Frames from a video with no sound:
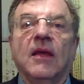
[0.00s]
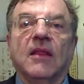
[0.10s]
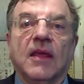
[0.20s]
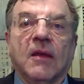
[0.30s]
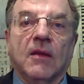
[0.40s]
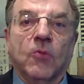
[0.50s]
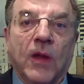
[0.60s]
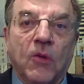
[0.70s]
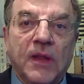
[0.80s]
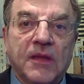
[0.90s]
the
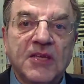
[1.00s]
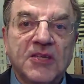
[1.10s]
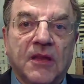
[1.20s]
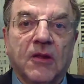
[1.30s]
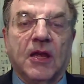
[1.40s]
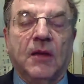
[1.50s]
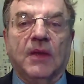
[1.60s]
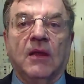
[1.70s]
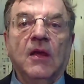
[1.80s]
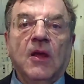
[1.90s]
railway stations are
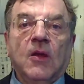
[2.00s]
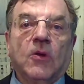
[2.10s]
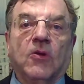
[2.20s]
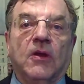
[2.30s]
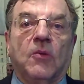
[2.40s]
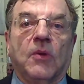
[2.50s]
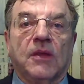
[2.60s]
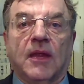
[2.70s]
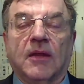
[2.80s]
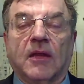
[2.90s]
coming in. We're going to
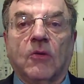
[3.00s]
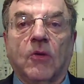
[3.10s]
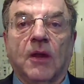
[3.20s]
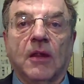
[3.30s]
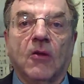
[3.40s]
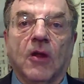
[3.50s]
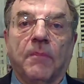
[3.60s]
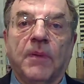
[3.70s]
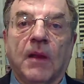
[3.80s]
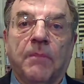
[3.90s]
extend it towards
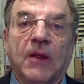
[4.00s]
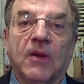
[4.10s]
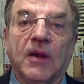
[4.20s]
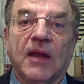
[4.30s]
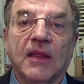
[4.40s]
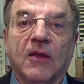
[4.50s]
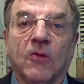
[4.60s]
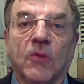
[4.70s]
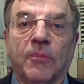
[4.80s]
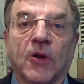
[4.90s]
Europe. And apparently, there
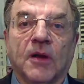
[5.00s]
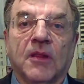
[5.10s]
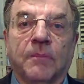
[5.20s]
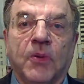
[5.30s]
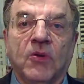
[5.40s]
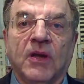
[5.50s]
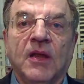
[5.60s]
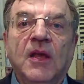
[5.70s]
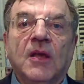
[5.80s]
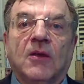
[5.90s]
are reports that
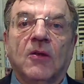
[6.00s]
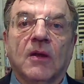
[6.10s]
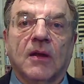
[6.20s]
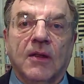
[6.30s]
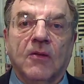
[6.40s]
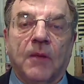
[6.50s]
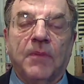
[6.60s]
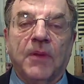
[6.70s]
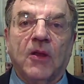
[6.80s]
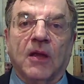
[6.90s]
Putin told Europe,
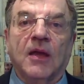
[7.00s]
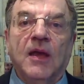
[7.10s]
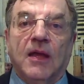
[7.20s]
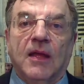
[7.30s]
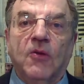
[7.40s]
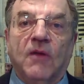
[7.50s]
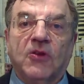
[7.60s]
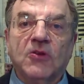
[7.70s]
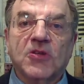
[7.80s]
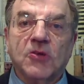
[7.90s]
look, you have
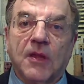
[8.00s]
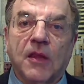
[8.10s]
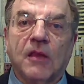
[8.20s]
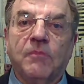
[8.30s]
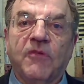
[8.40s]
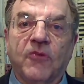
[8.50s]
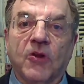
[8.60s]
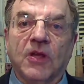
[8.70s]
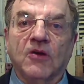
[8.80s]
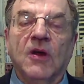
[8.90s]
two choices
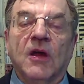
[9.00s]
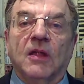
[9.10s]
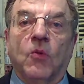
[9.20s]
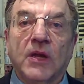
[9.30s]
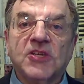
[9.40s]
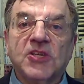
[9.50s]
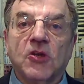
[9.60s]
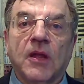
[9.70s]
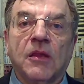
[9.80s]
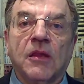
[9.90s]
before you. The one
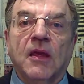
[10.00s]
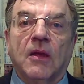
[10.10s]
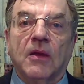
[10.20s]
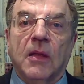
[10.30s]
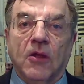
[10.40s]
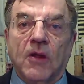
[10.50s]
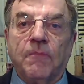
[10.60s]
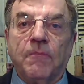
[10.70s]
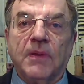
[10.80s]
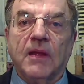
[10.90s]
choice
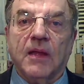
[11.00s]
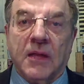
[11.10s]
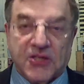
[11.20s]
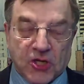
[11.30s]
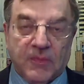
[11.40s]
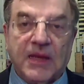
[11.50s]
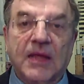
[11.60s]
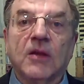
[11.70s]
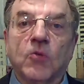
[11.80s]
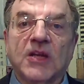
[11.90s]
Europe, uh,
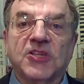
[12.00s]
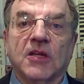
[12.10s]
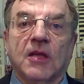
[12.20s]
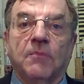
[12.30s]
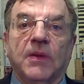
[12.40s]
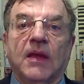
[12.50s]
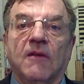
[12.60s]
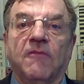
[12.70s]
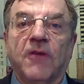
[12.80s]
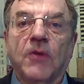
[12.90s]
Germany, and Russia can be
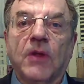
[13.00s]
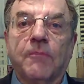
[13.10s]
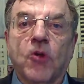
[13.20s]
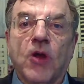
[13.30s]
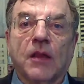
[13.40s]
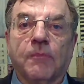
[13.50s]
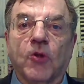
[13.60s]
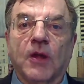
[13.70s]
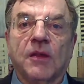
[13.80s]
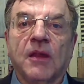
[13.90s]
a very
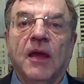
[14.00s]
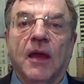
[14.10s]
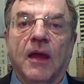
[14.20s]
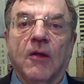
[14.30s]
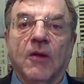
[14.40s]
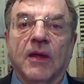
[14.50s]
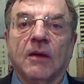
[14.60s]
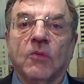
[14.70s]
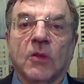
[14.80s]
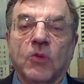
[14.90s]
prosperous
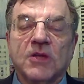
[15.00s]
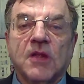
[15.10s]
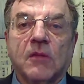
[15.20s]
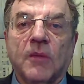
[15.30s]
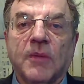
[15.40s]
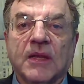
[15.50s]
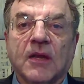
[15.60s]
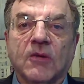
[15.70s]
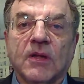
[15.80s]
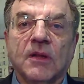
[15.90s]
area with Russia's raw
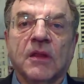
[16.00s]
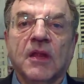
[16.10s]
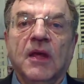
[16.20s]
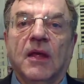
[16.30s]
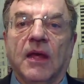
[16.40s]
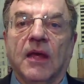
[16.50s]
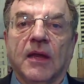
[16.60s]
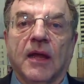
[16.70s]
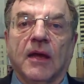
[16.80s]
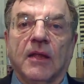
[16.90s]
materials and
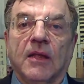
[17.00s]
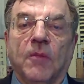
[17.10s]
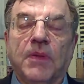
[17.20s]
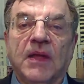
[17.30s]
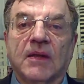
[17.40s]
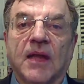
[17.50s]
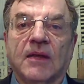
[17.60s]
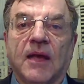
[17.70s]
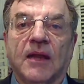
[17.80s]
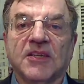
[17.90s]
uh, European
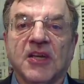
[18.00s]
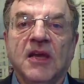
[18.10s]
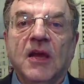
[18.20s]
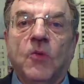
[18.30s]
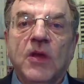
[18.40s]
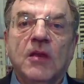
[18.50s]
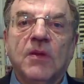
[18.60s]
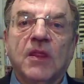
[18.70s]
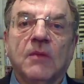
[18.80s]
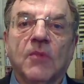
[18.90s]
technology. We can
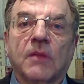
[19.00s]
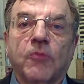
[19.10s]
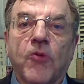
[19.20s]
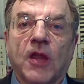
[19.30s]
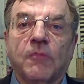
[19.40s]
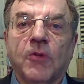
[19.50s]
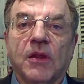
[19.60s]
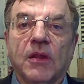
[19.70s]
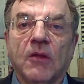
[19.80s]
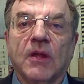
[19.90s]
be the most
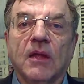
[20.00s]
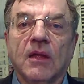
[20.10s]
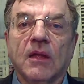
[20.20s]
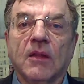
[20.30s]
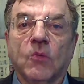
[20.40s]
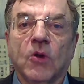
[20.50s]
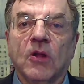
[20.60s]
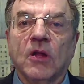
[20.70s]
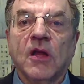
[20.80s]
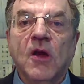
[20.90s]
prosperous area in the
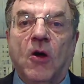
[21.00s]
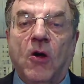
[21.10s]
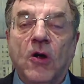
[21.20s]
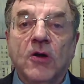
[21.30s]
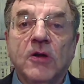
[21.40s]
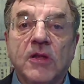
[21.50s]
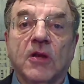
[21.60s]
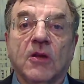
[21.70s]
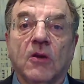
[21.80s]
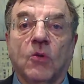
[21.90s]
world, or you
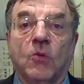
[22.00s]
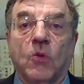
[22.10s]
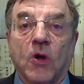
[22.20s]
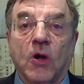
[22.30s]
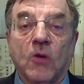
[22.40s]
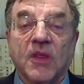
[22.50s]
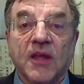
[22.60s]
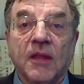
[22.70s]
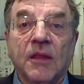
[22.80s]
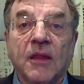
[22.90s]
can go to war with
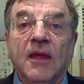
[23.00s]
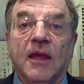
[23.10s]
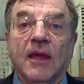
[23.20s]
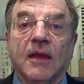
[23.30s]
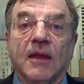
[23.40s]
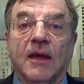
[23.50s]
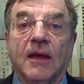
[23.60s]
us and uh,